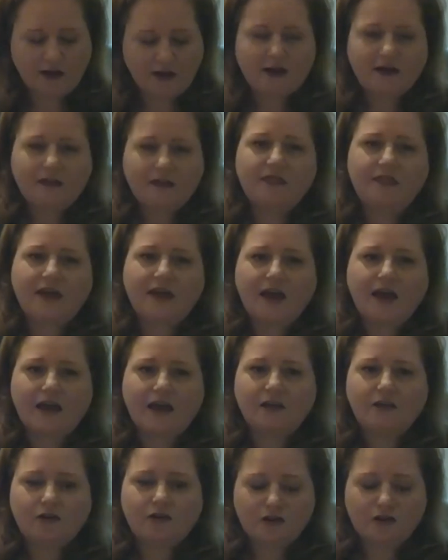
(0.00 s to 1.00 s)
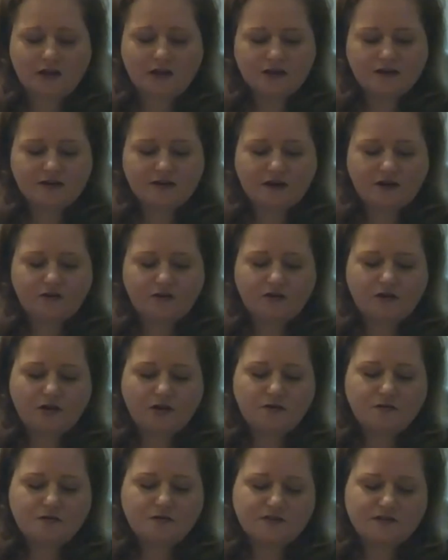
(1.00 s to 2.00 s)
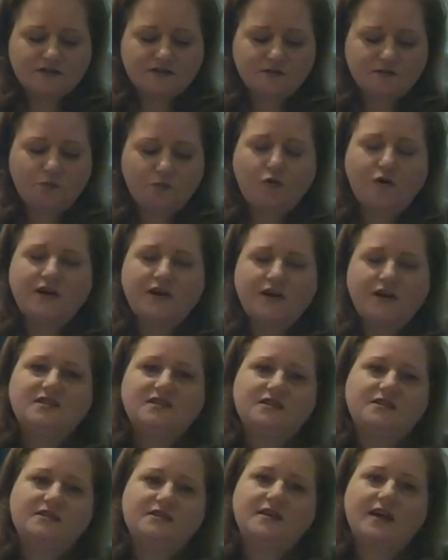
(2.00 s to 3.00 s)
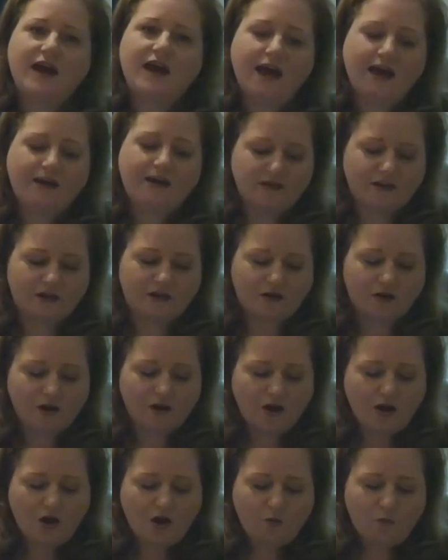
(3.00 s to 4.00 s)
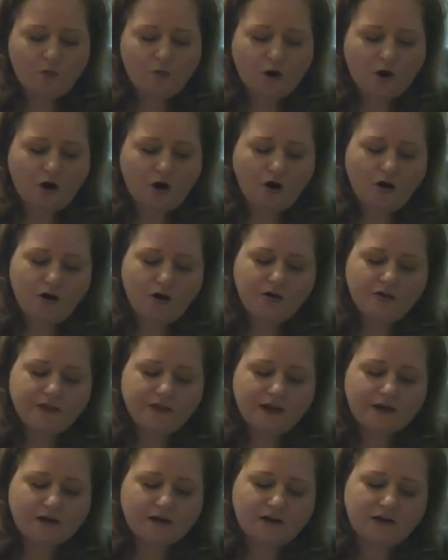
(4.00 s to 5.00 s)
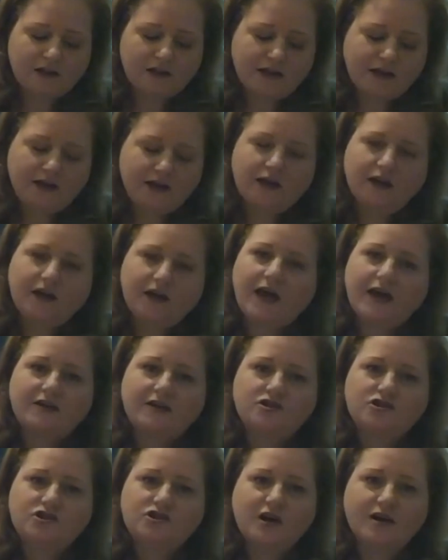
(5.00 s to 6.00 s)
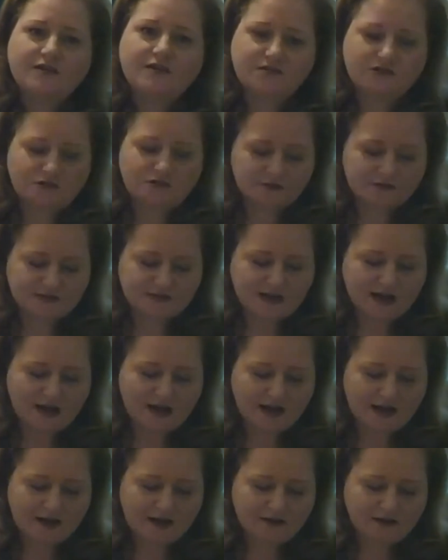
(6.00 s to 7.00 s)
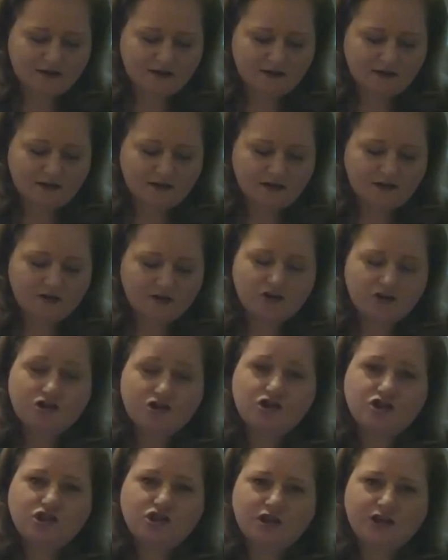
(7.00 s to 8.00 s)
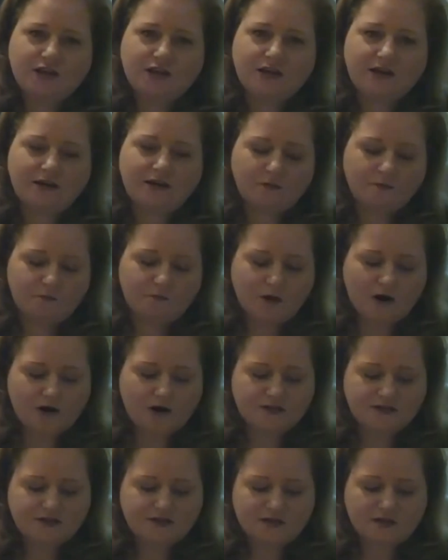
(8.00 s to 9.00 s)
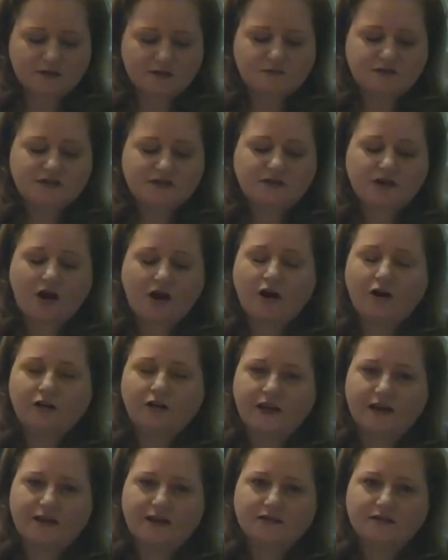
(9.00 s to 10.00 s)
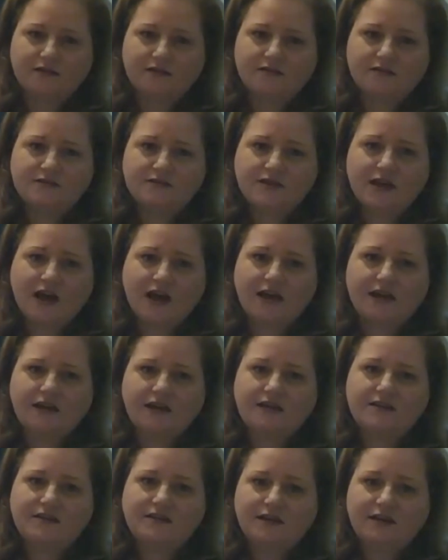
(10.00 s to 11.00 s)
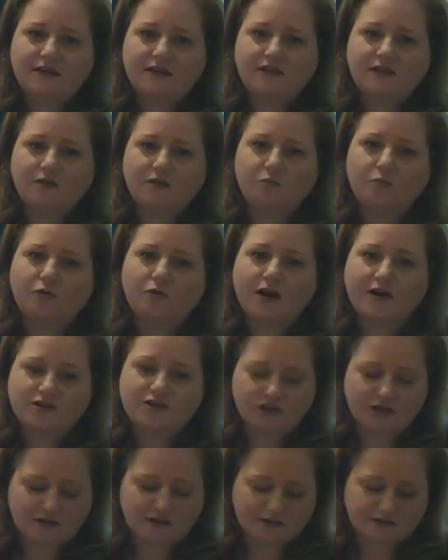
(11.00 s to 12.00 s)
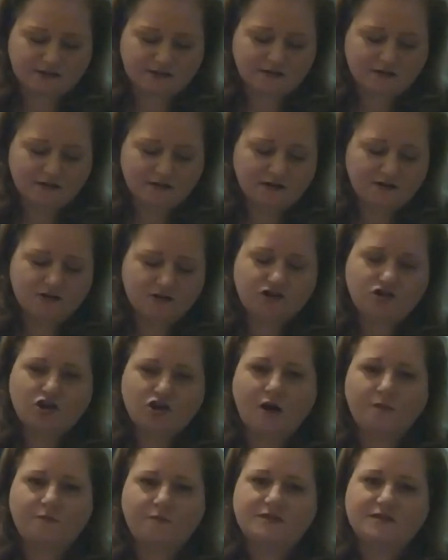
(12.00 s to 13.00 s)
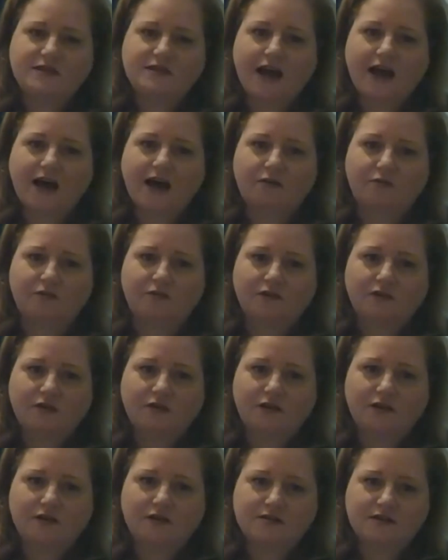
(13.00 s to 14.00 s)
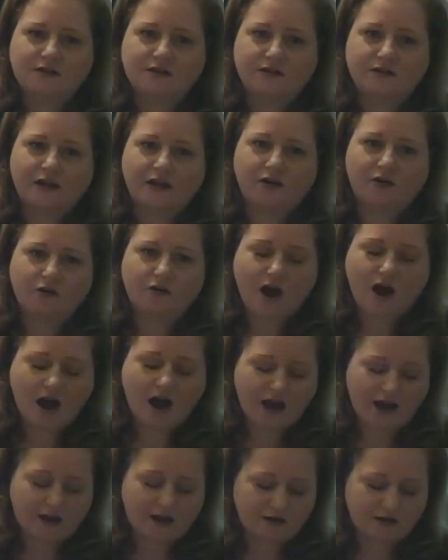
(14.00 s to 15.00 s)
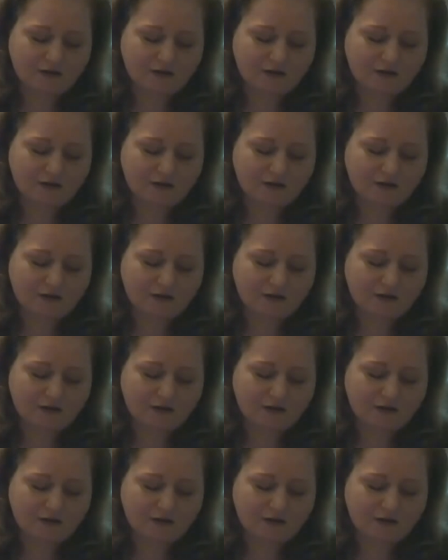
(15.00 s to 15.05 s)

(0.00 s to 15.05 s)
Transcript: They, looking down noses pointed to heaven, where all that are clean and just reside. She marks them scarlet, tiny teeth impressions, chomps down until they cry.